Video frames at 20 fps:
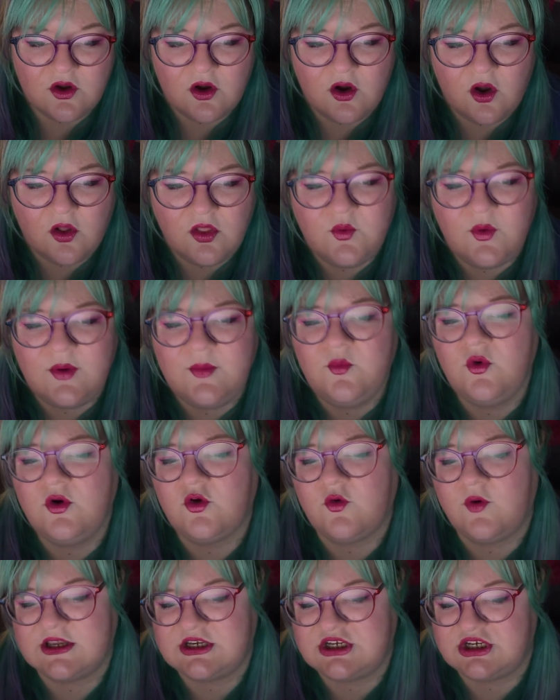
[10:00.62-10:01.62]
"Only one more
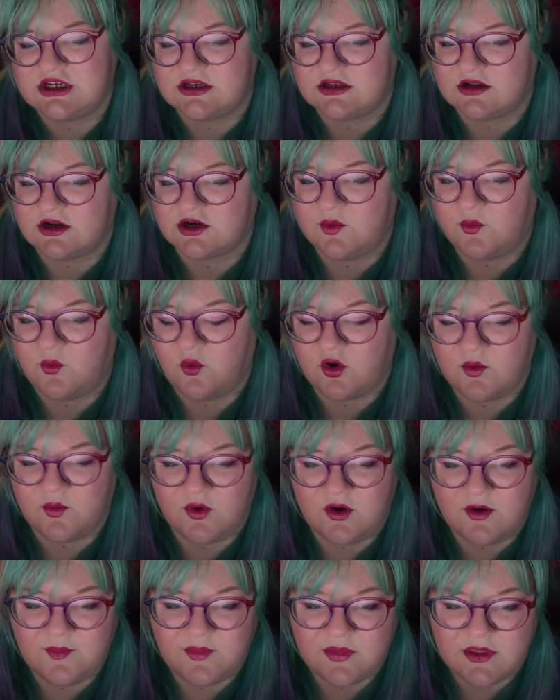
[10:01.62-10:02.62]
question, Dr.
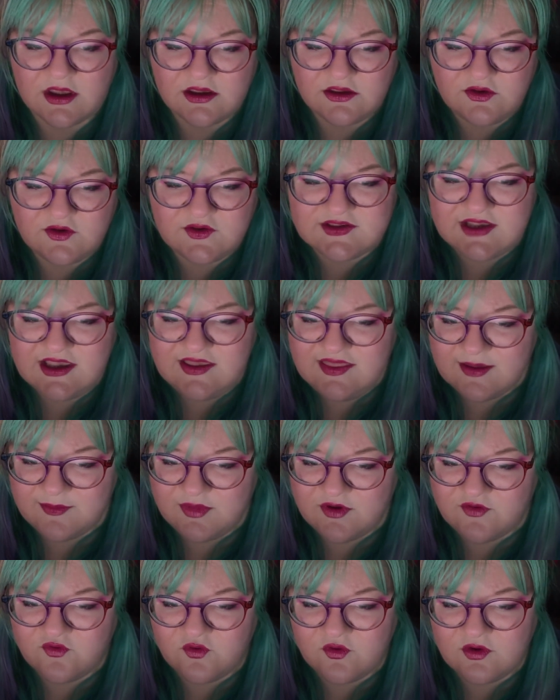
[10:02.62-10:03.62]
Mortimer. You say that
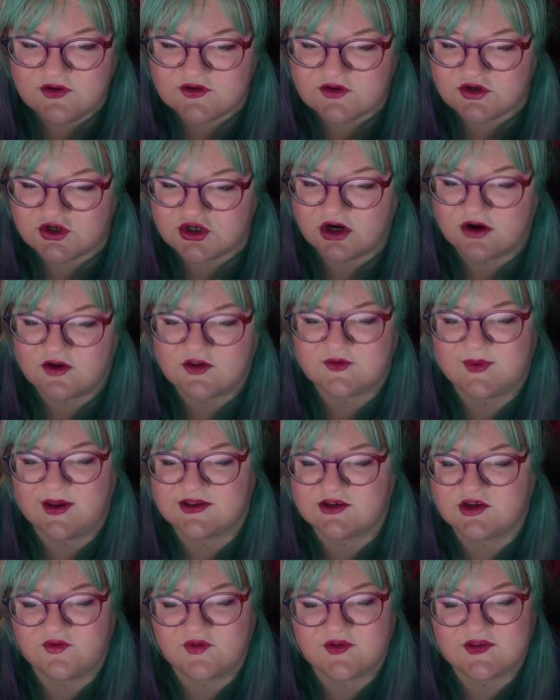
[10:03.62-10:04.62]
before Sir Charles
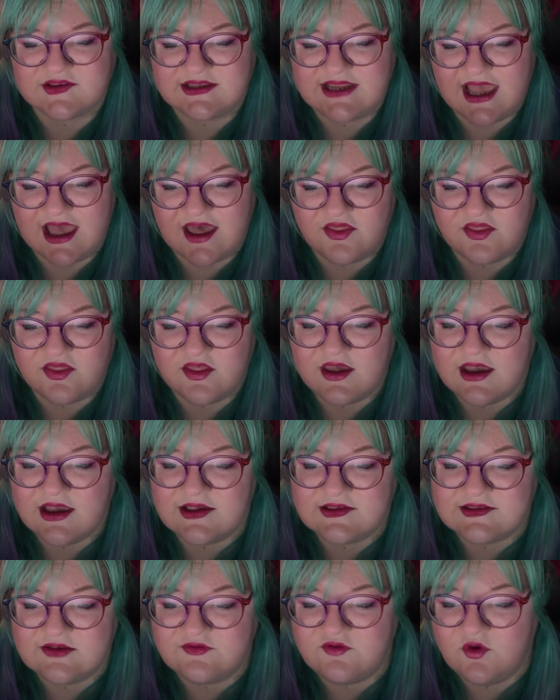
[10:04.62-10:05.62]
Baskerville's death,
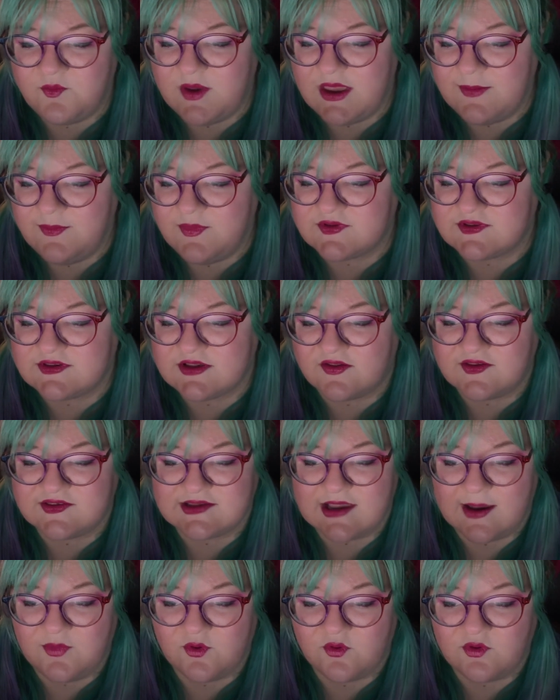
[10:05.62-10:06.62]
several people saw this
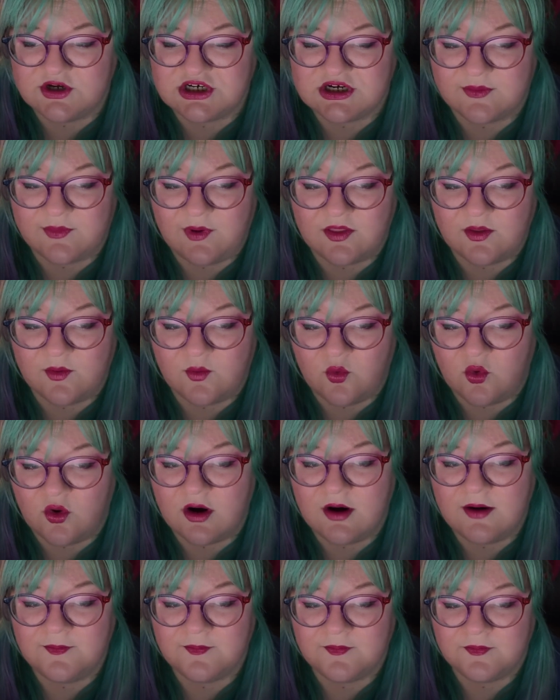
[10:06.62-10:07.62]
apparition upon the
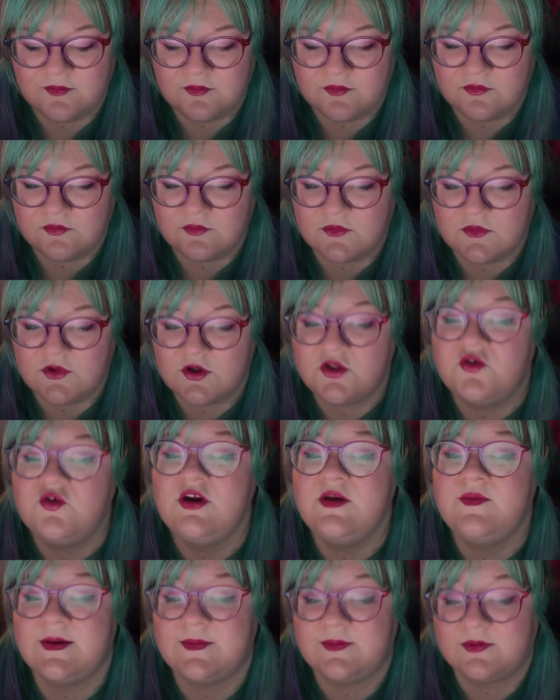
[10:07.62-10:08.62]
moor?"
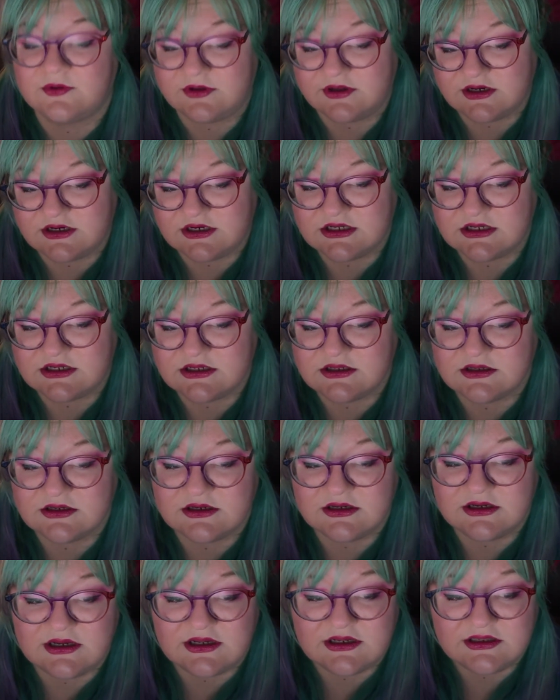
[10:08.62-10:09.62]
"3 people did."
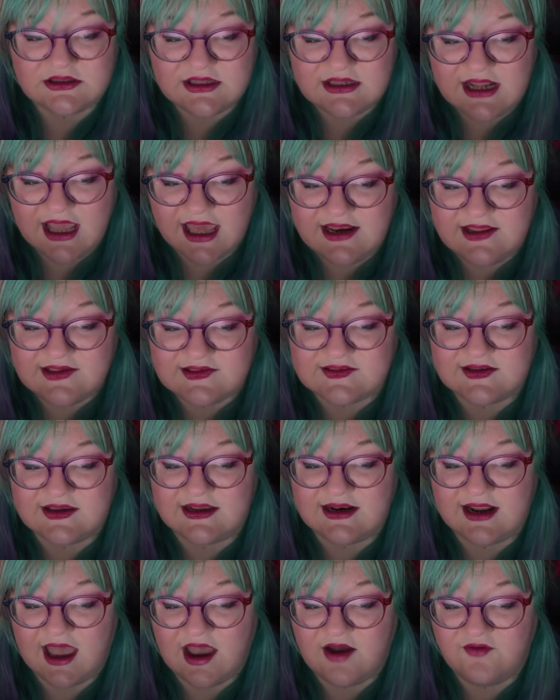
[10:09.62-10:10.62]
Did any see
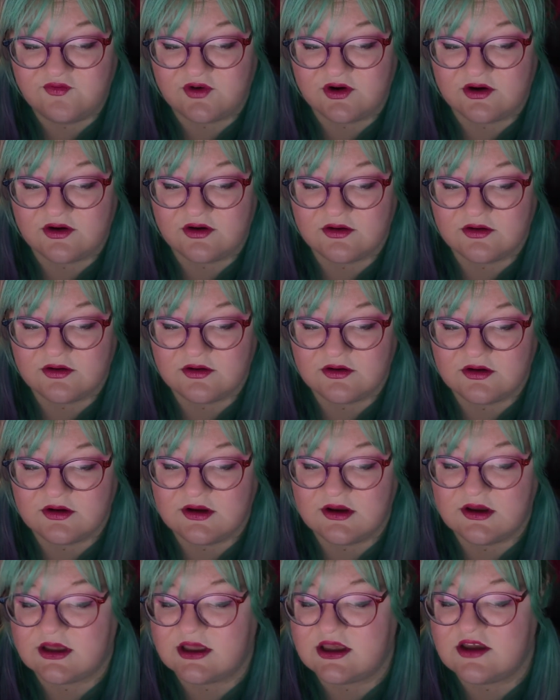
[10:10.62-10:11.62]
it after?
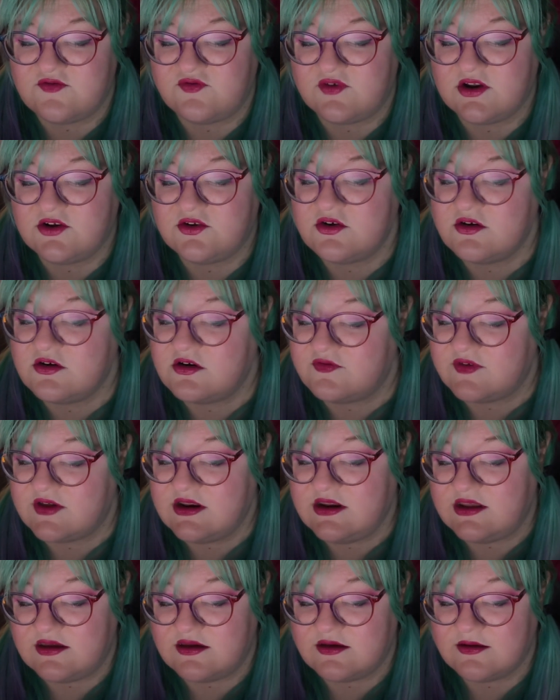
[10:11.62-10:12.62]
I have not heard of
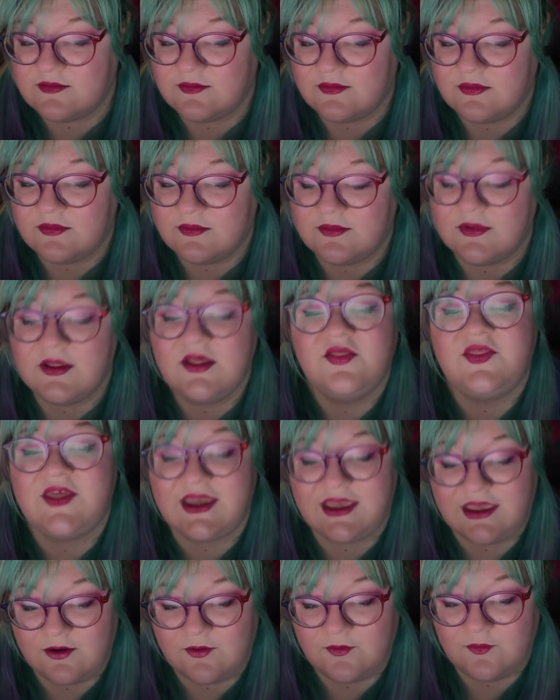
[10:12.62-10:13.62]
any.
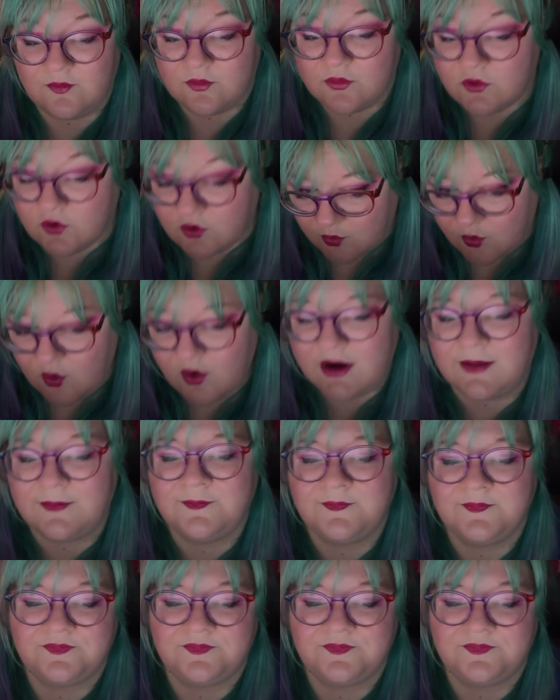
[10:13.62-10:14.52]
Thank you. Good morning.